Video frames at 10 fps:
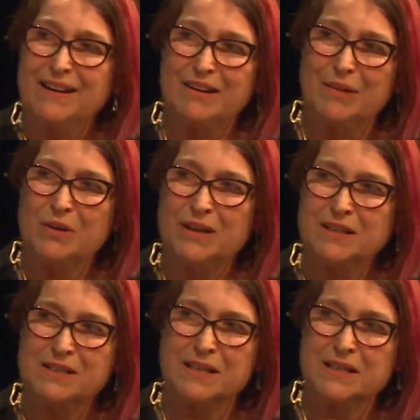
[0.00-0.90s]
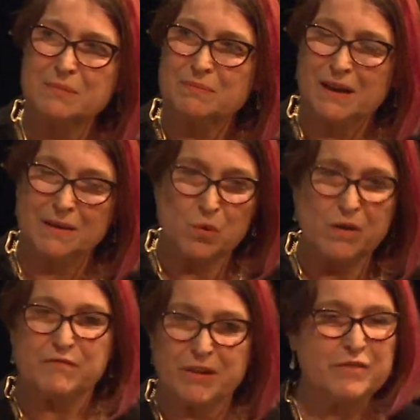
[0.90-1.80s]
I'm not, I
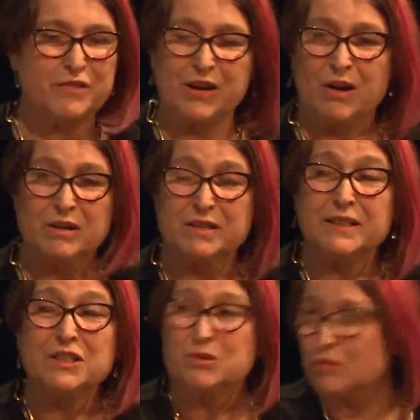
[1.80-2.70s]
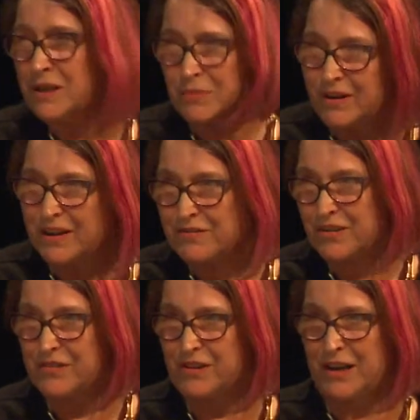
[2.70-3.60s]
work very, very hard, and I enjoy working
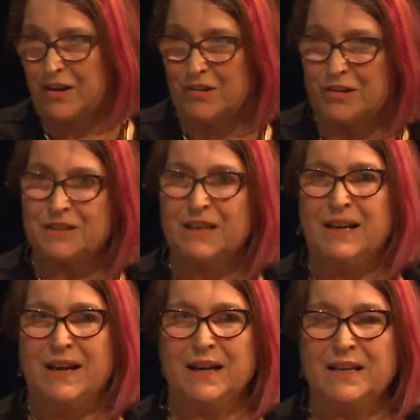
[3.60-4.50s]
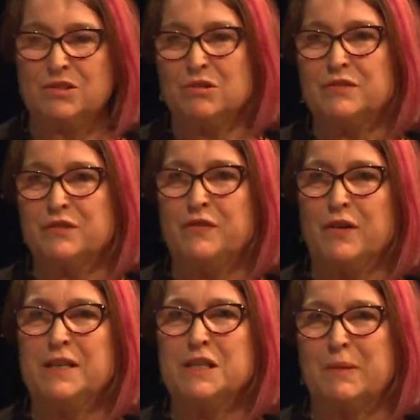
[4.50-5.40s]
very, very hard, and it sort of
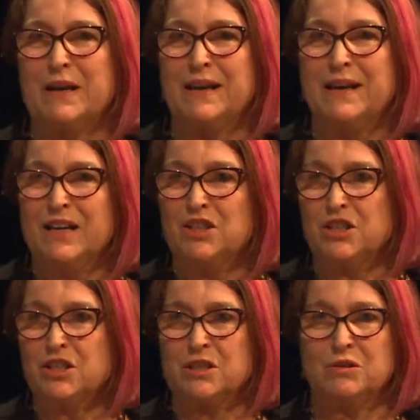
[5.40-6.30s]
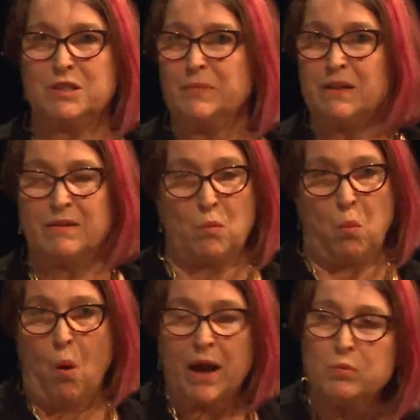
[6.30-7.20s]
defines me. And she just looks at me and
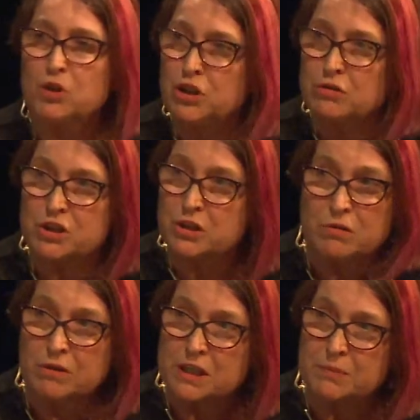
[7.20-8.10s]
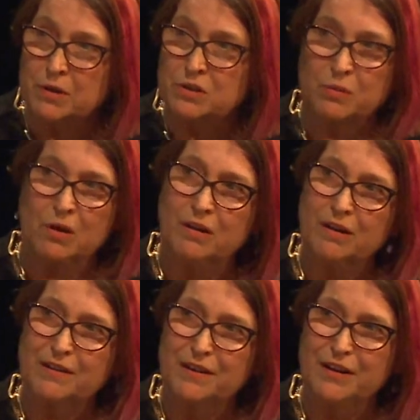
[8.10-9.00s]
thinks, why would you do this much work?
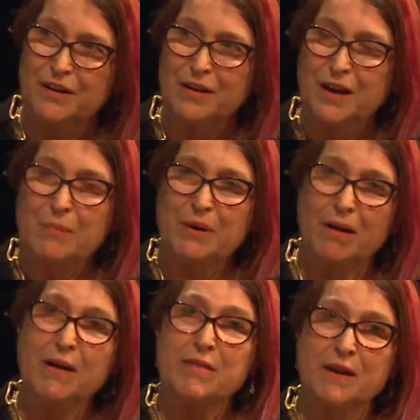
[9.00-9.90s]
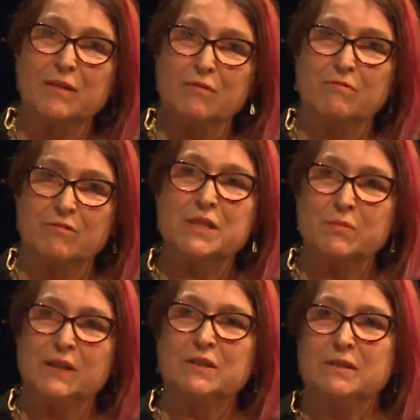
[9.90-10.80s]
But I think the reason
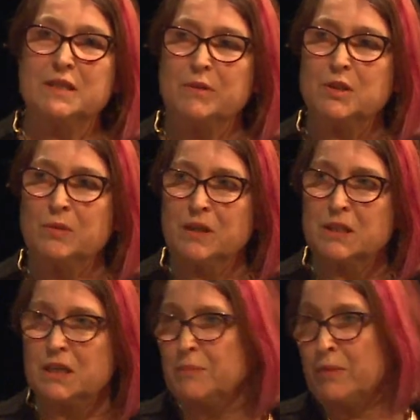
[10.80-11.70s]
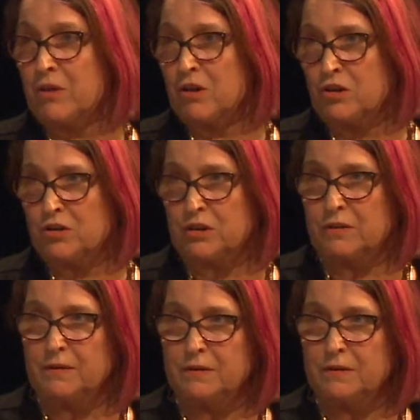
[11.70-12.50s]
why I do this much work is because my mother couldn't.